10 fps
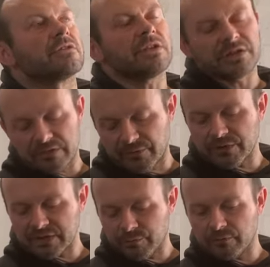so let's say, for
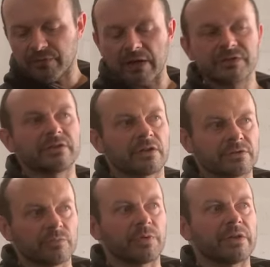example, five,
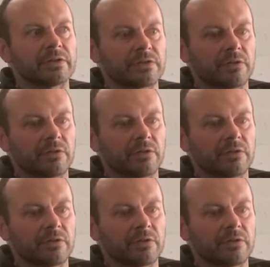600 brakes,